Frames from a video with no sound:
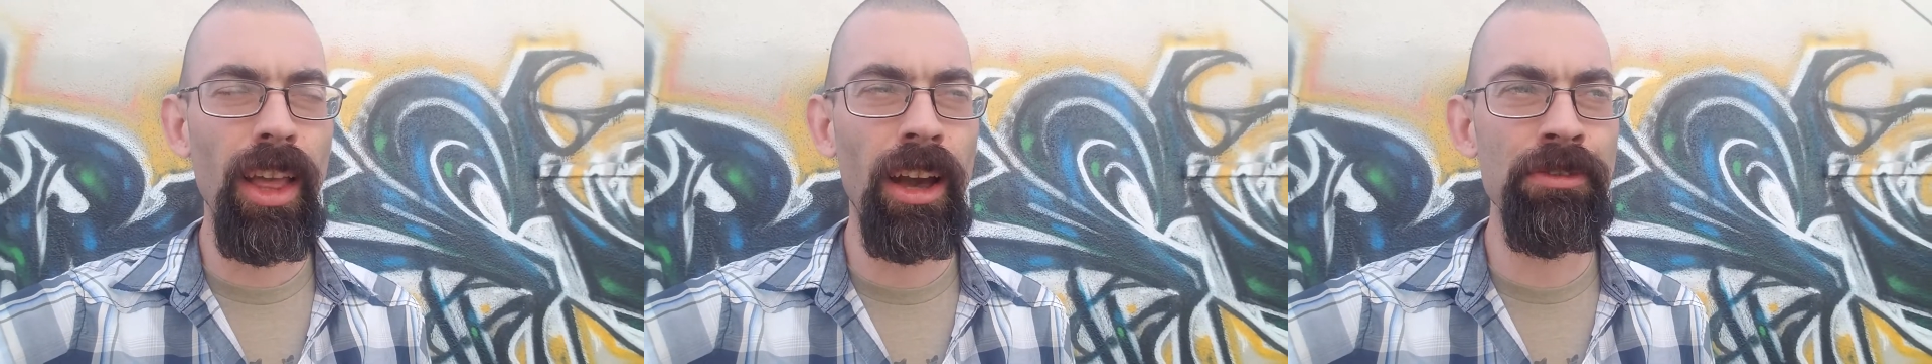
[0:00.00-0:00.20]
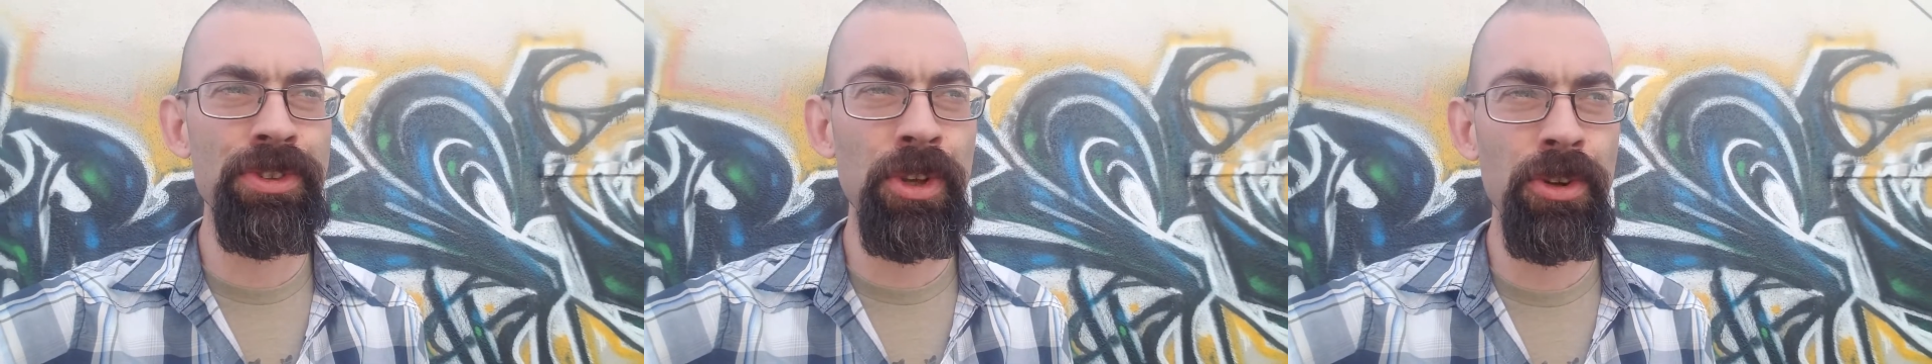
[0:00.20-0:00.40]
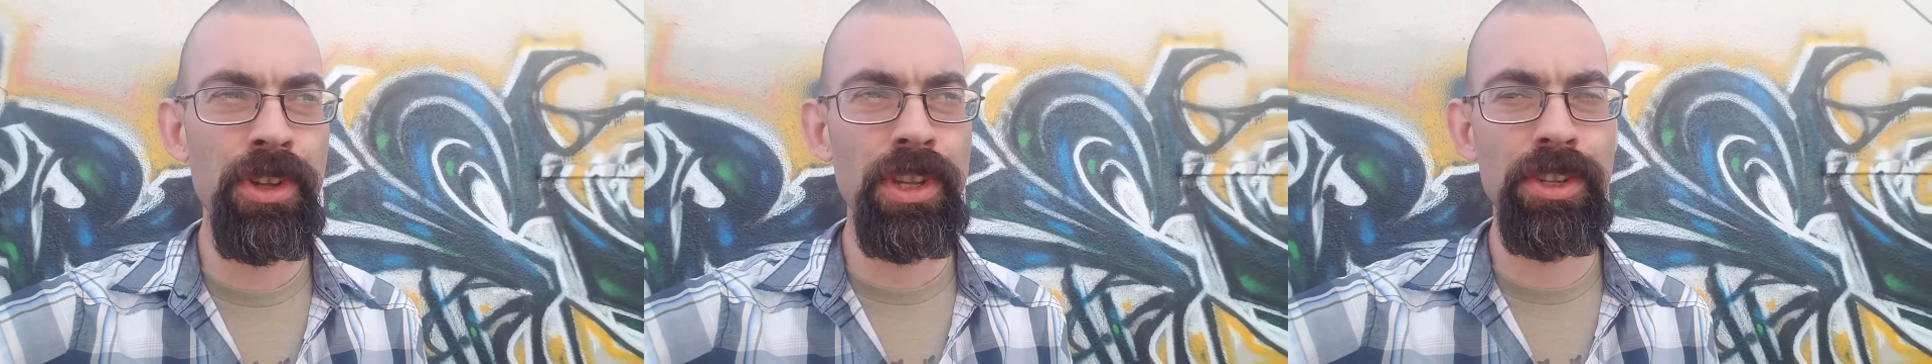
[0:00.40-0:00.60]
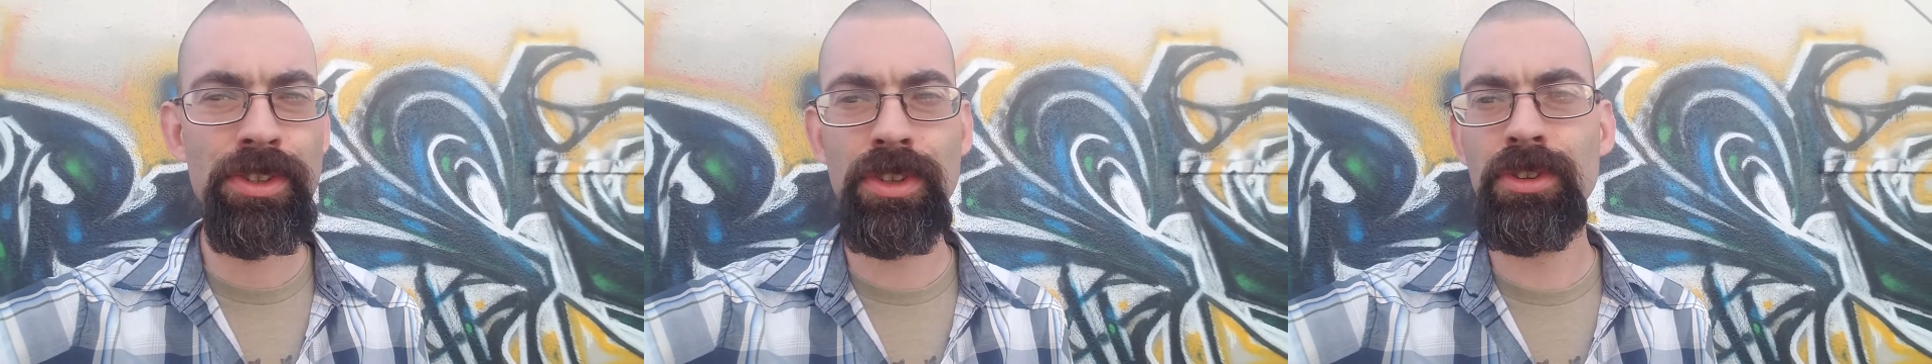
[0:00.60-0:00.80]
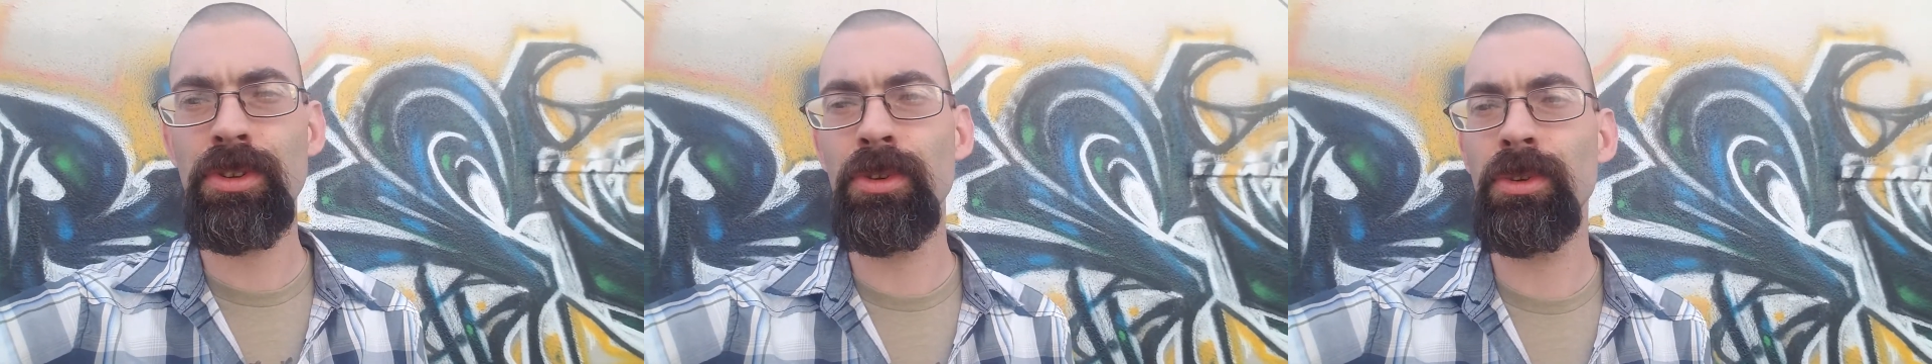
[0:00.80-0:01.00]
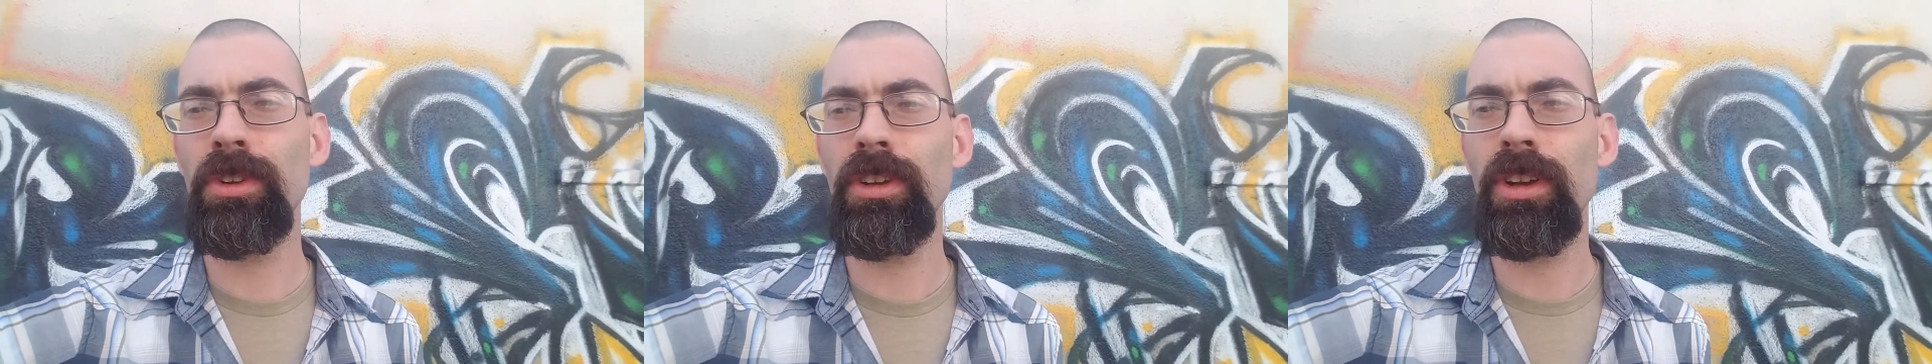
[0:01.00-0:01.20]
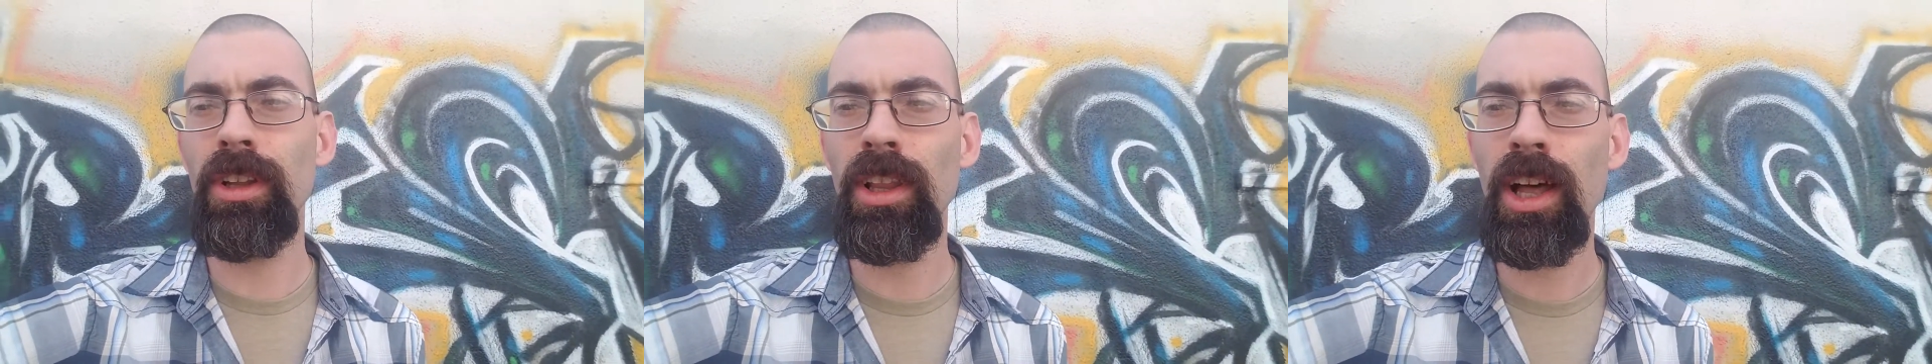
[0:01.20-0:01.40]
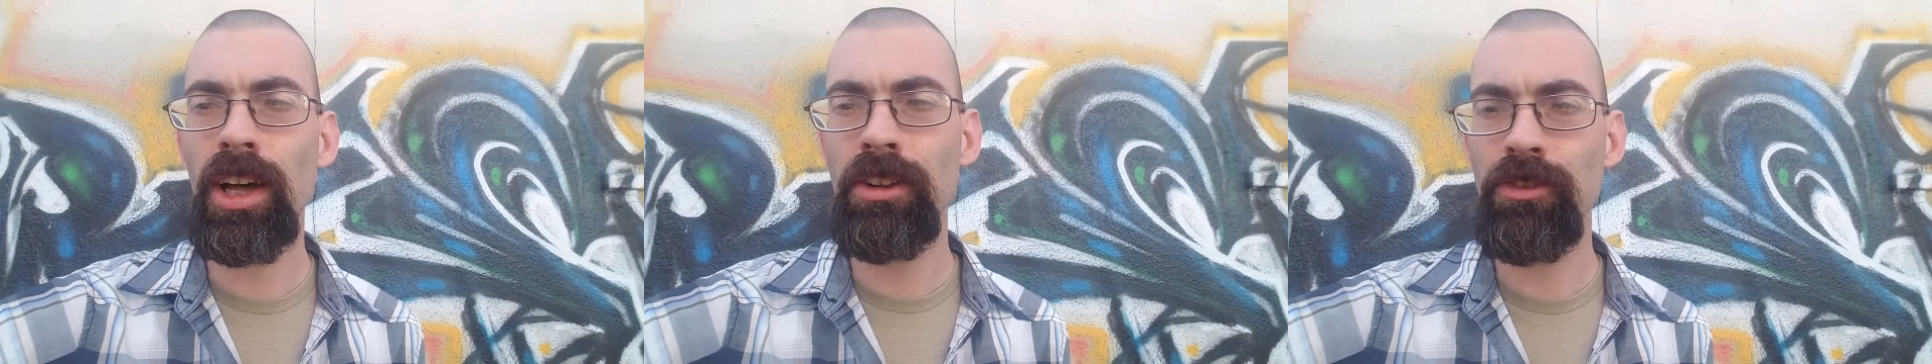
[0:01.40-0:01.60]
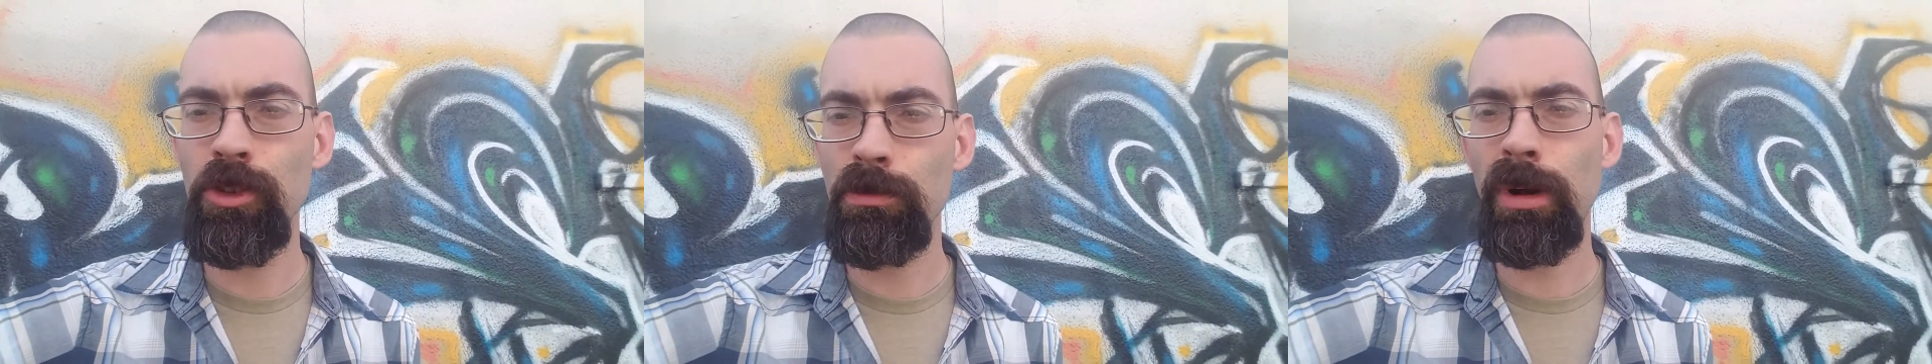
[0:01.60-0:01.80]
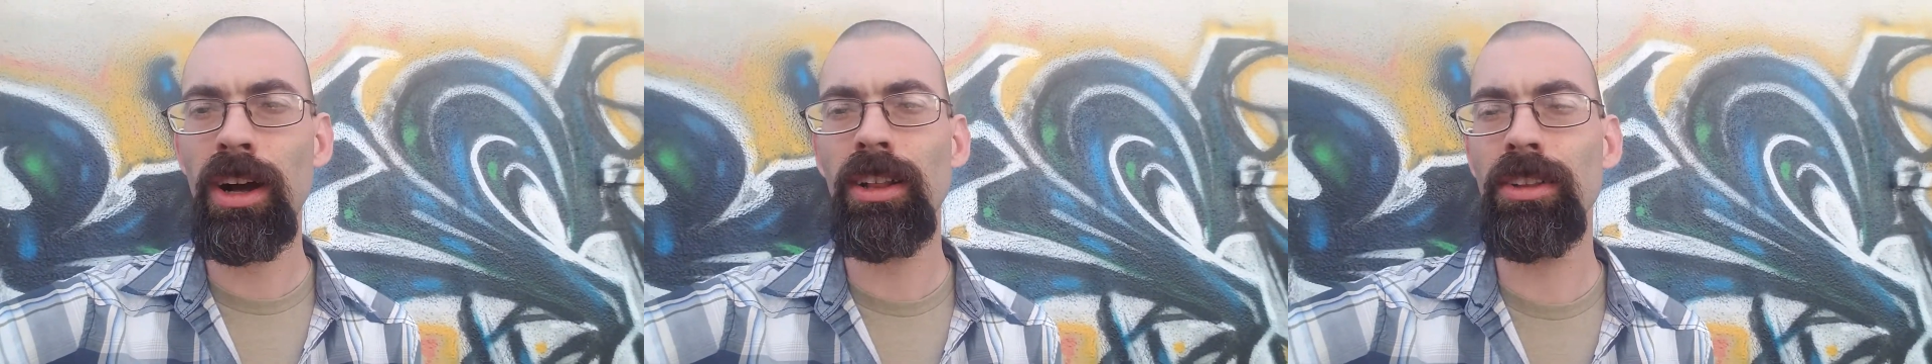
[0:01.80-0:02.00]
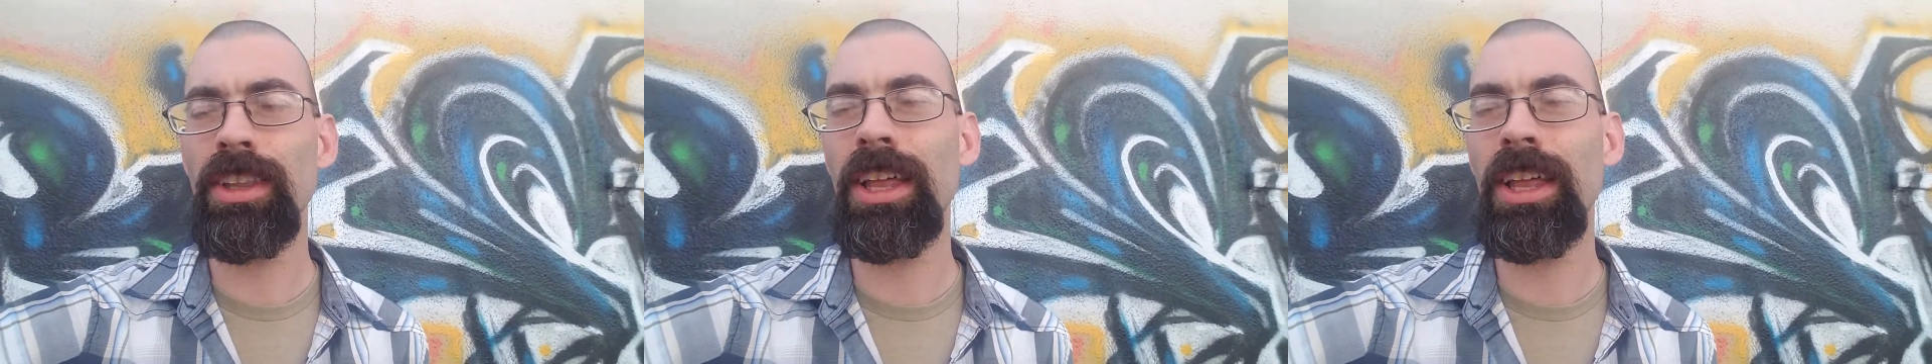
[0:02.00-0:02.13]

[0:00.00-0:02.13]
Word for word: I've started to institute a lot of new pol-